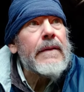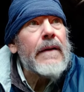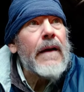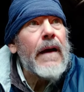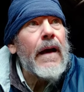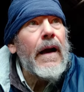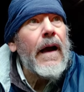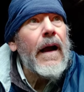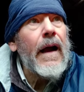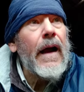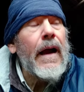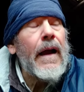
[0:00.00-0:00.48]

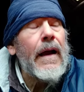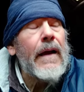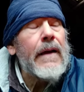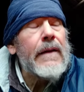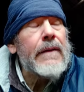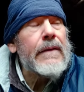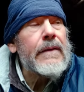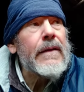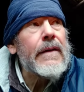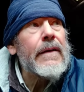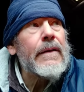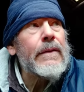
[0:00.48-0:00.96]
Uh,
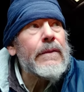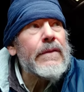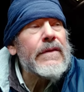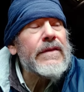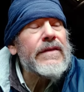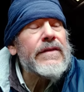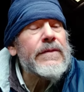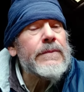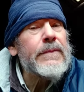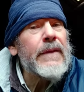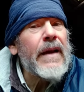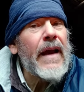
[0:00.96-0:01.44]
there
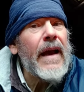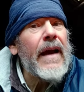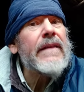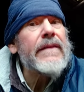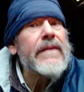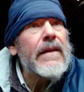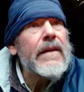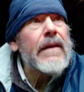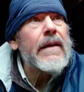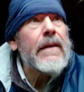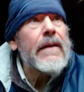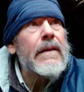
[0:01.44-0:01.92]
was some
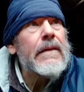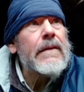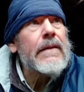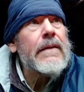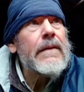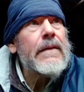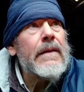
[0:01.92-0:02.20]
guessing